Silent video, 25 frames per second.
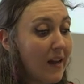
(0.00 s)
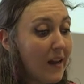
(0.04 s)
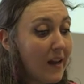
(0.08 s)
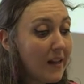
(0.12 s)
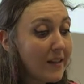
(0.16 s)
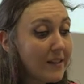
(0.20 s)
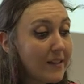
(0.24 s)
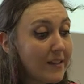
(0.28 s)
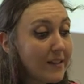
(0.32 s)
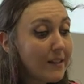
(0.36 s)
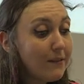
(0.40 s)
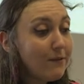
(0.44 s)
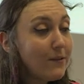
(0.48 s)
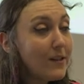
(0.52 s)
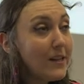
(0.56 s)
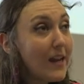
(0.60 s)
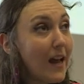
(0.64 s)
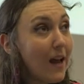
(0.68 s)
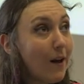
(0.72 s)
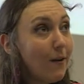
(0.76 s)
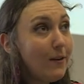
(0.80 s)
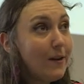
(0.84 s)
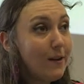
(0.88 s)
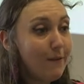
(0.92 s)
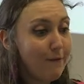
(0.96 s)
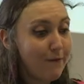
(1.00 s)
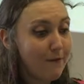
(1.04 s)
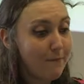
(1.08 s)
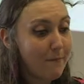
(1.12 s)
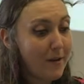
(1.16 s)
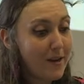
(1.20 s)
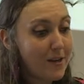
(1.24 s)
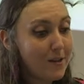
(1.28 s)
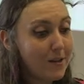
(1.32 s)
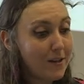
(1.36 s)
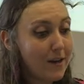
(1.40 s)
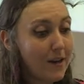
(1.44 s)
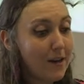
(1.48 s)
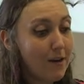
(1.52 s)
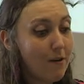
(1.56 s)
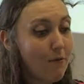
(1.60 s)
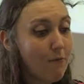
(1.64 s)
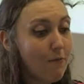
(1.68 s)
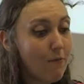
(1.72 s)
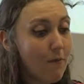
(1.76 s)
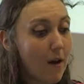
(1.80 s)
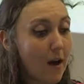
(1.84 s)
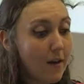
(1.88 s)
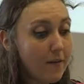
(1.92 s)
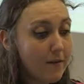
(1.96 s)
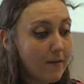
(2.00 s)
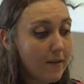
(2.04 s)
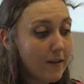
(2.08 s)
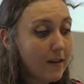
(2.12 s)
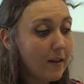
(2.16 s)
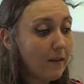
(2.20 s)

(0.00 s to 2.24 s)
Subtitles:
and sifting out information rather than